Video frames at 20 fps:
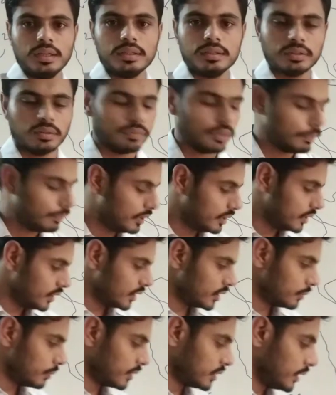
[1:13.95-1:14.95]
So
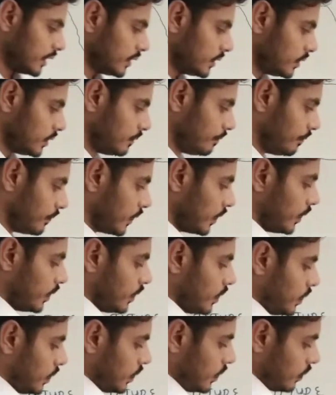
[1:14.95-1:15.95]
56%,
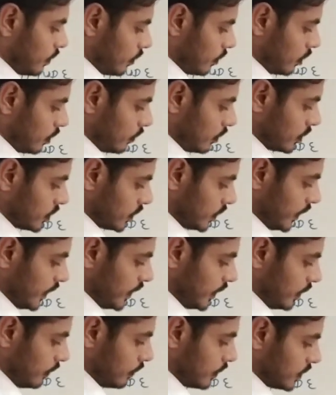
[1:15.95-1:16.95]
almost
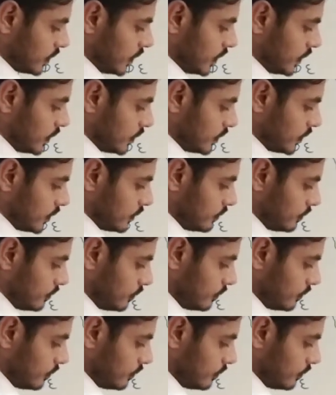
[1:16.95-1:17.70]
80%